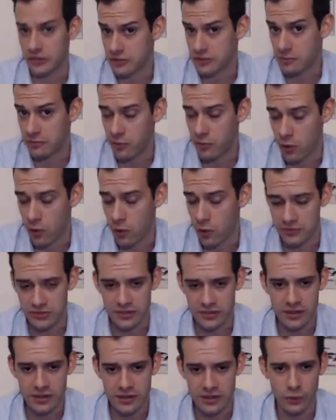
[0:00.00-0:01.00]
out some
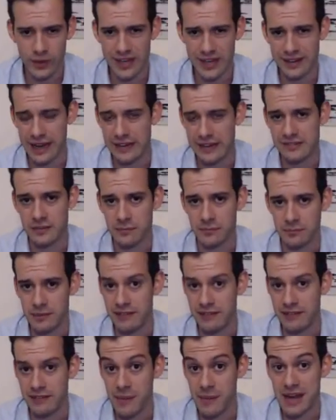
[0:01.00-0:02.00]
forms. We need to get some
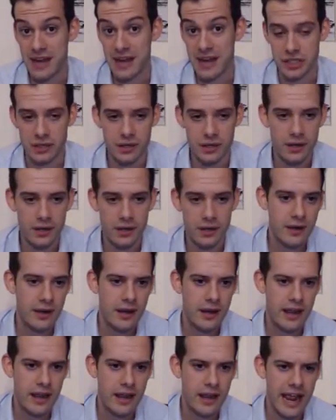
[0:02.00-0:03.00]
information.
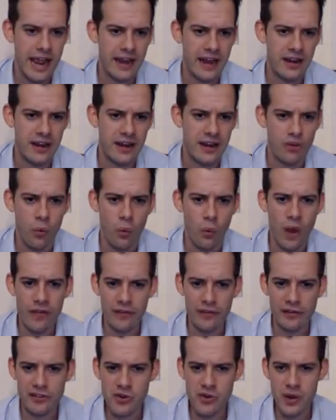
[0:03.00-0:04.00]
And so
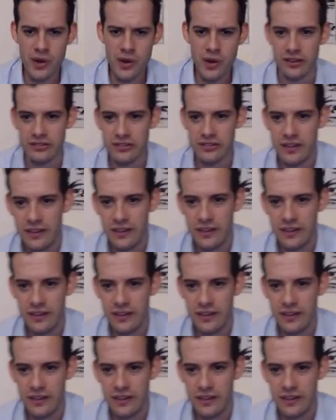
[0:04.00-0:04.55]
while they're doing this,